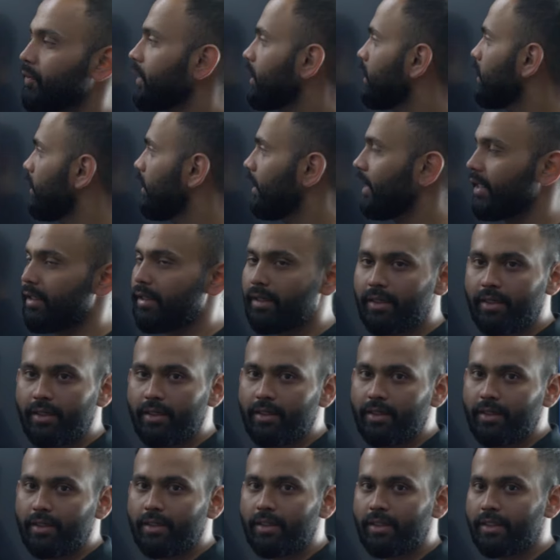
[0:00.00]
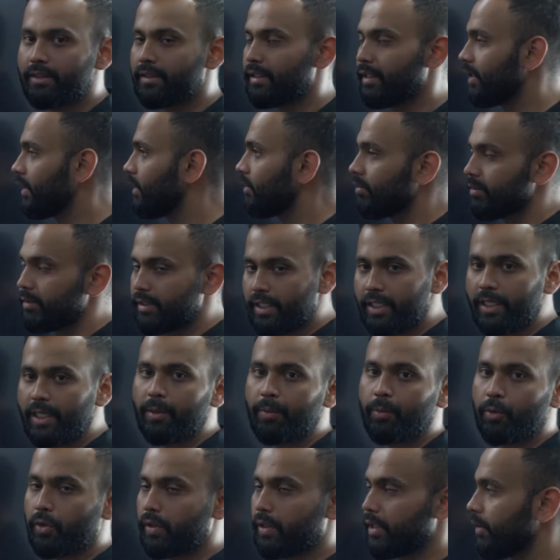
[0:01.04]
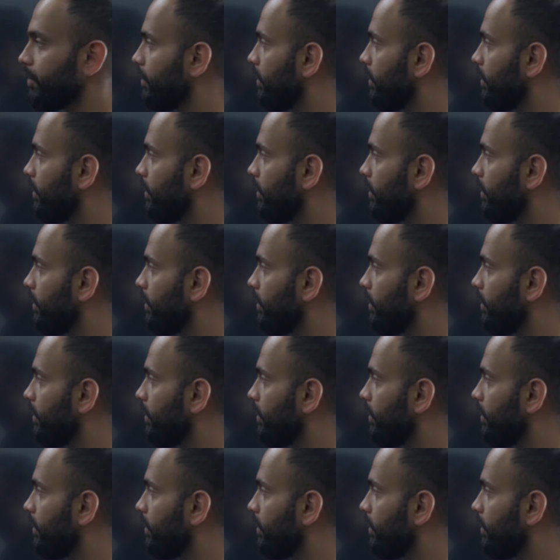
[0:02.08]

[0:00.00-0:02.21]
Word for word: question, right? Isn't it? The de Broglie